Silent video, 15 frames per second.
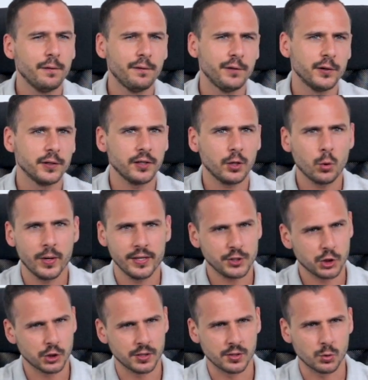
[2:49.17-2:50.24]
further
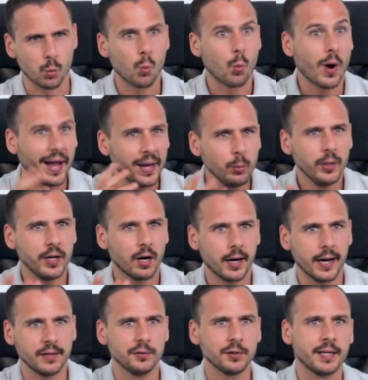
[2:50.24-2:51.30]
questions why we are
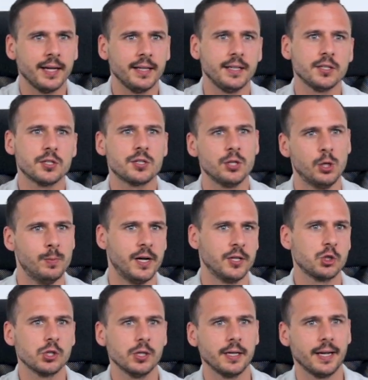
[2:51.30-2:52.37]
advocating so much